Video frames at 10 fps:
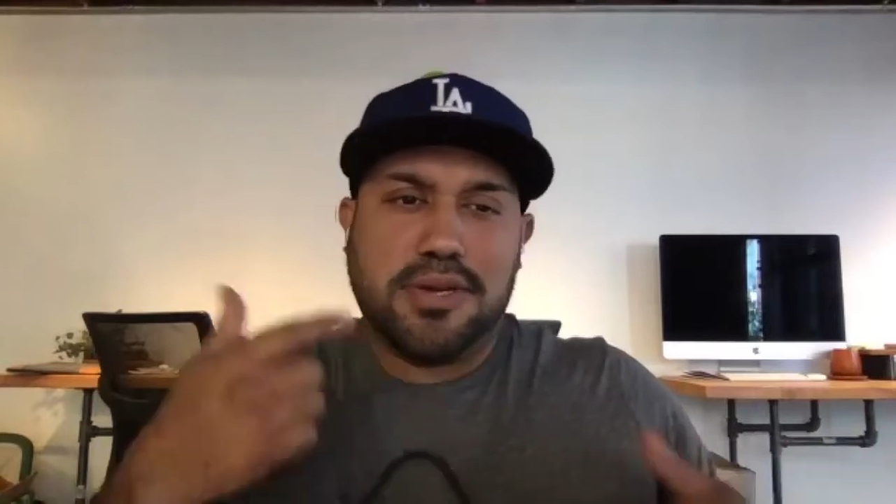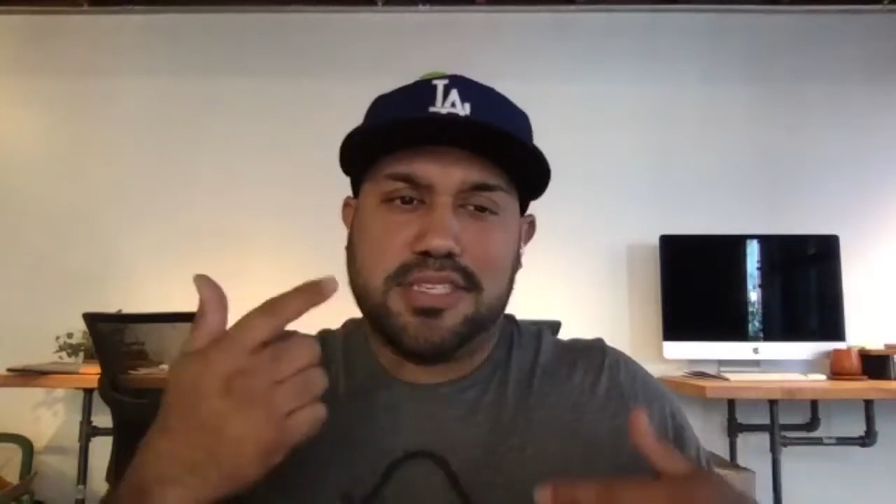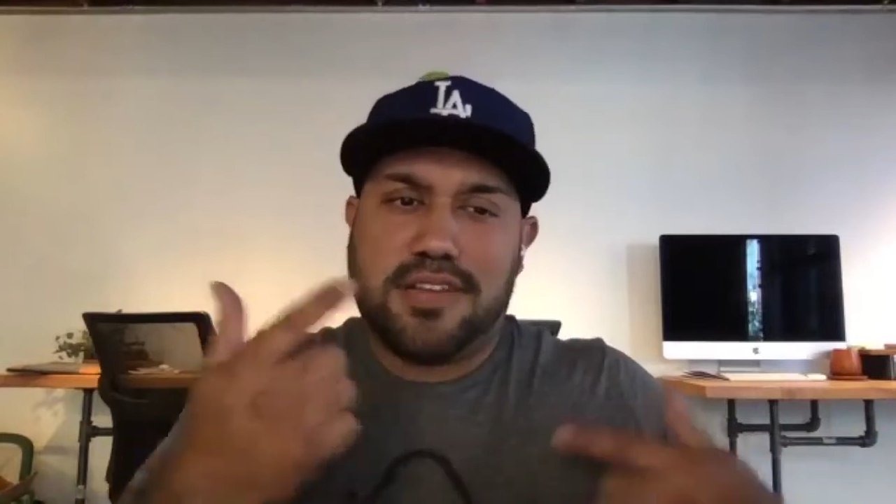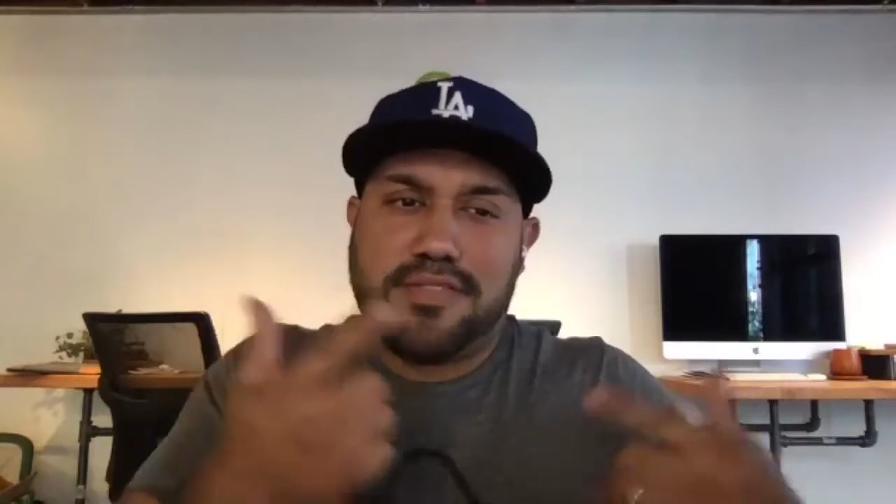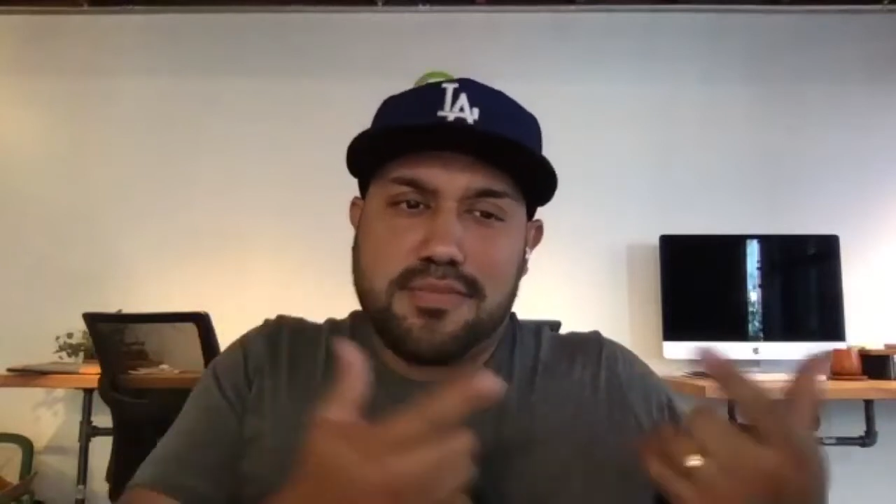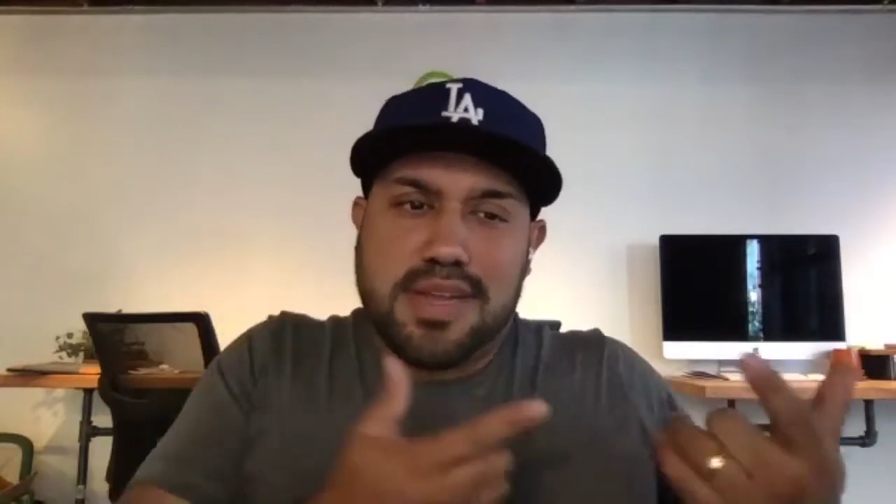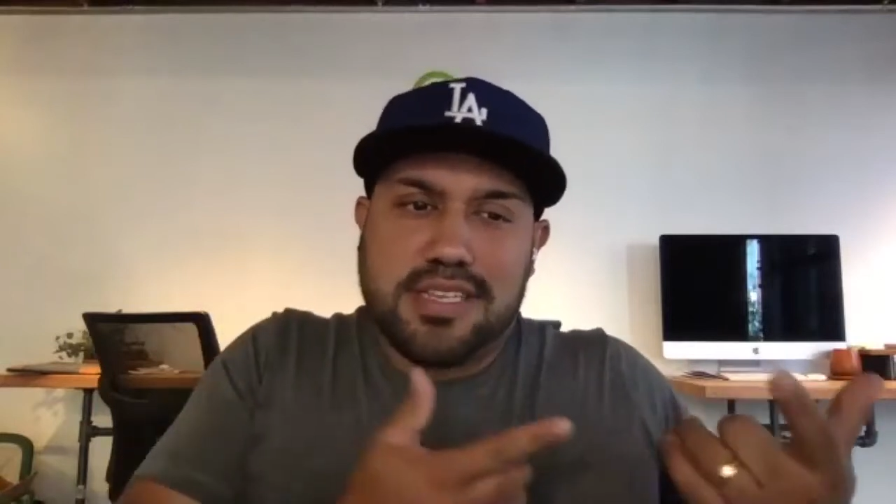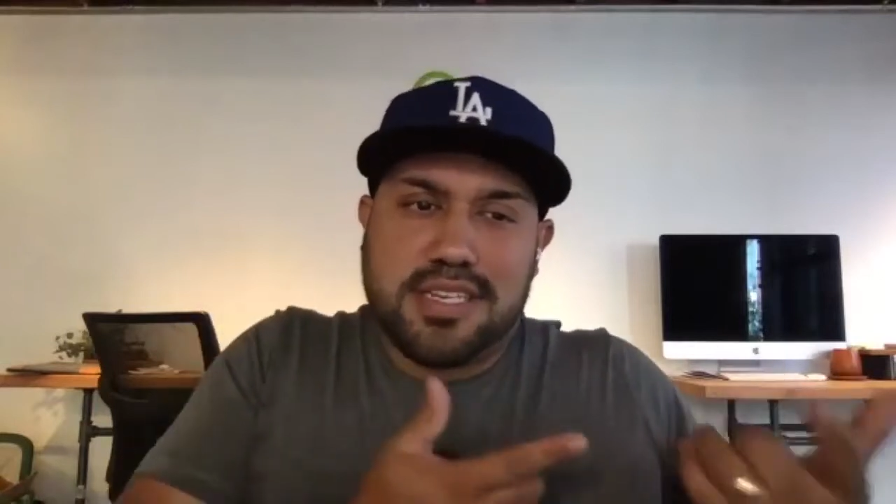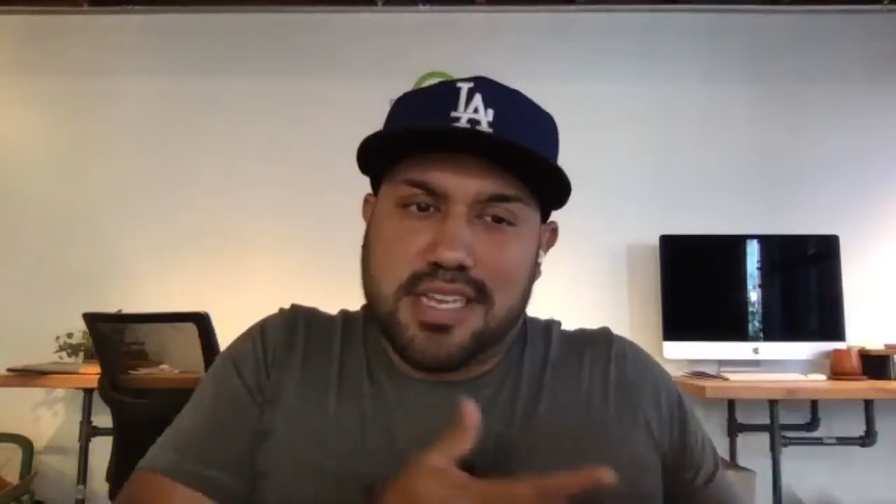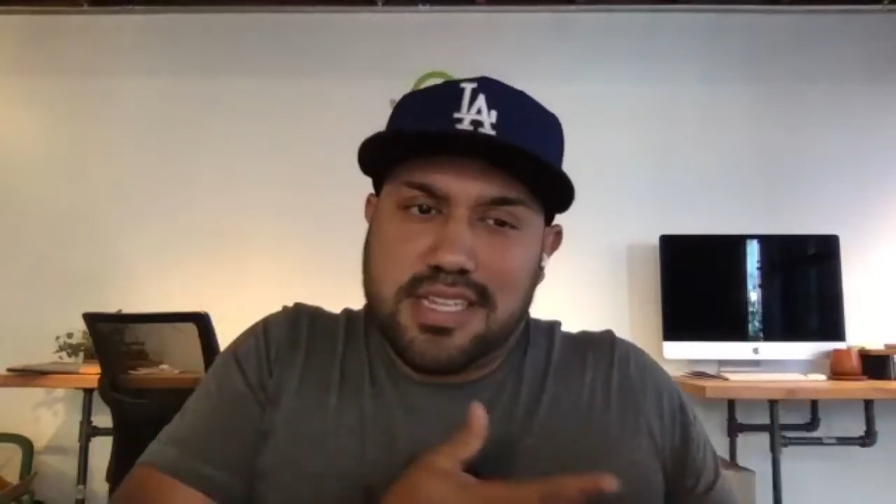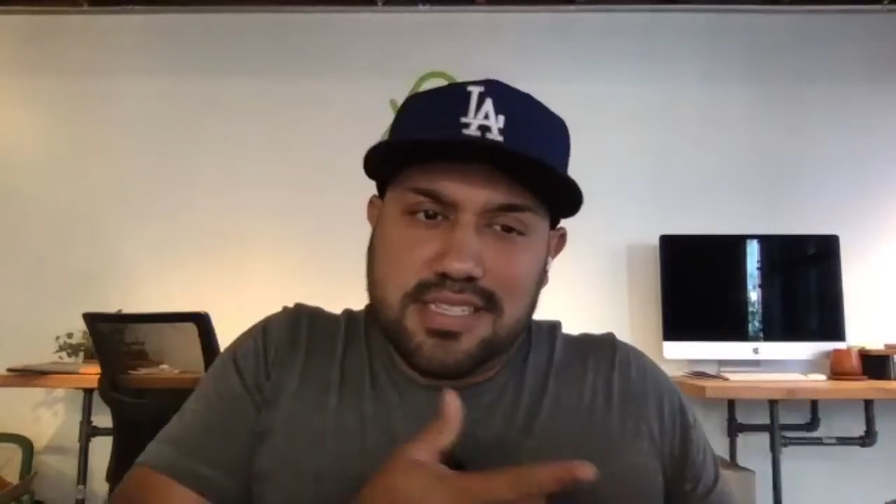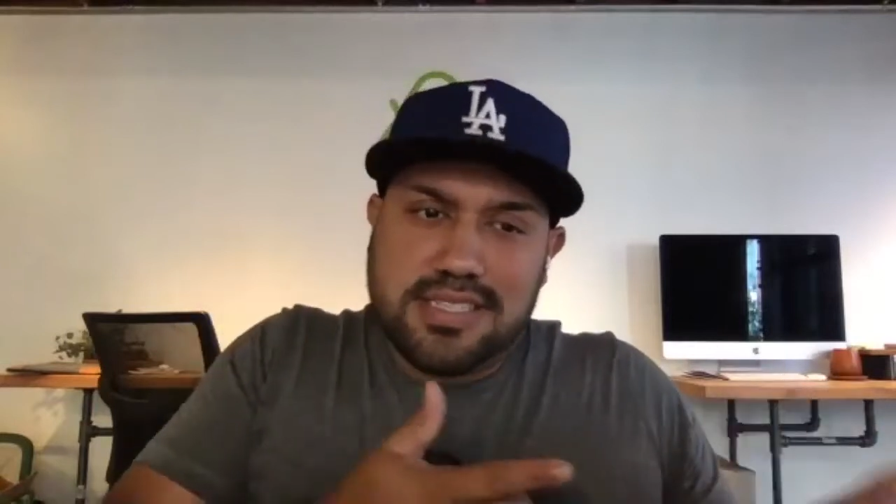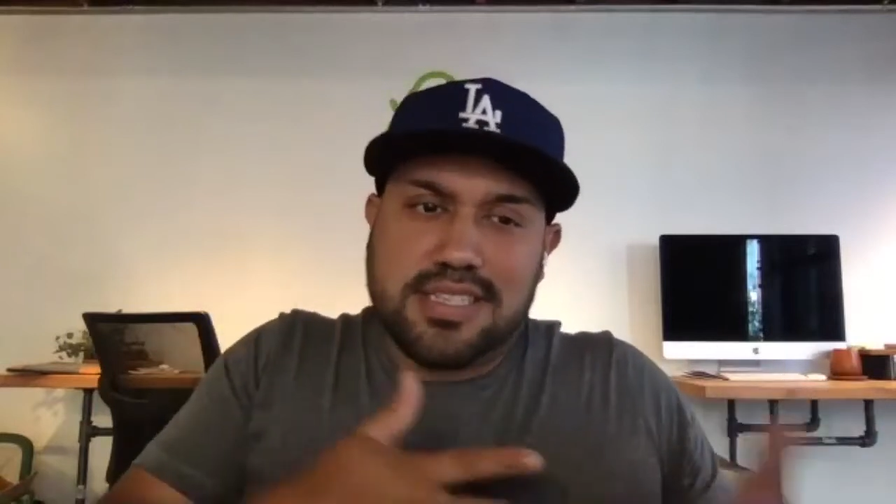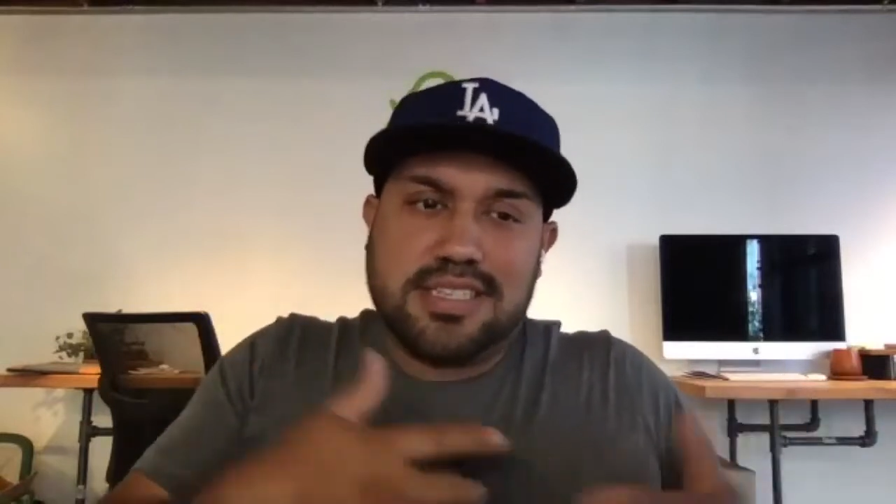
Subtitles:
Is that for my chickens?